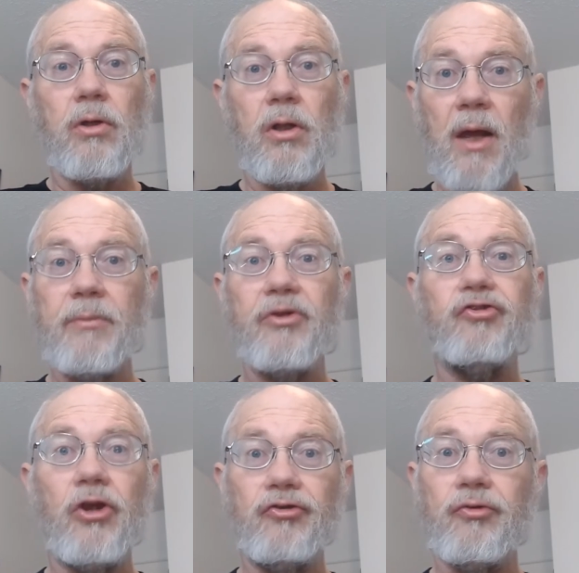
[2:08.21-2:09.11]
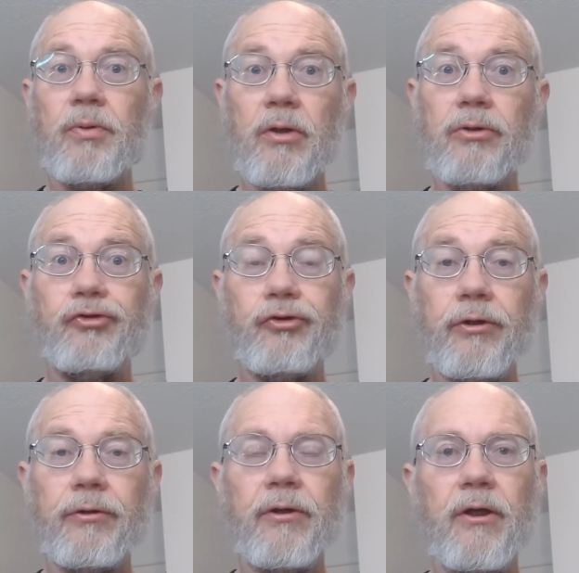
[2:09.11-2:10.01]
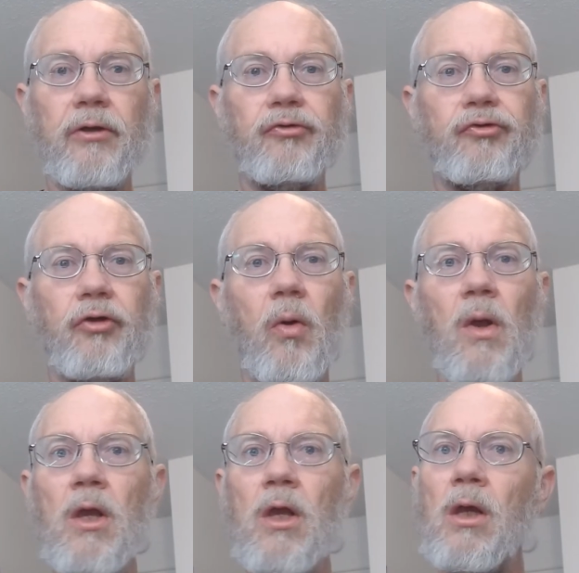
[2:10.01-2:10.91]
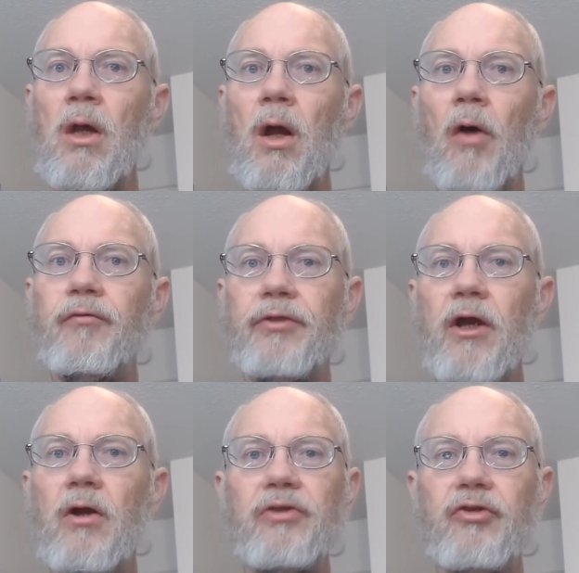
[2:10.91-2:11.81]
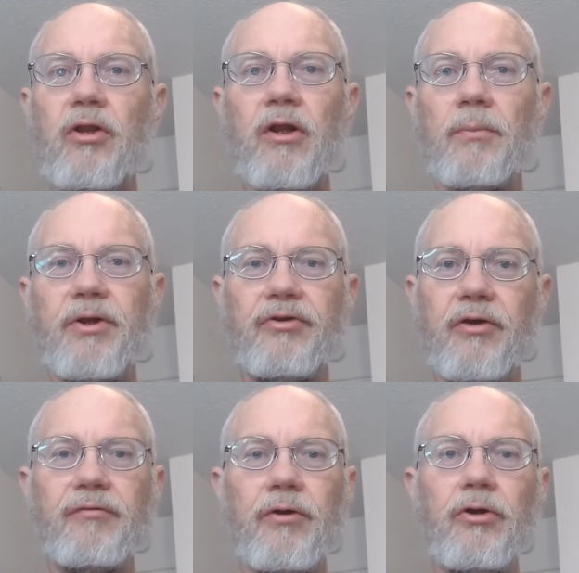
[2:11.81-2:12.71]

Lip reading: climate change and pollution and things. So over there, it's a little bit different.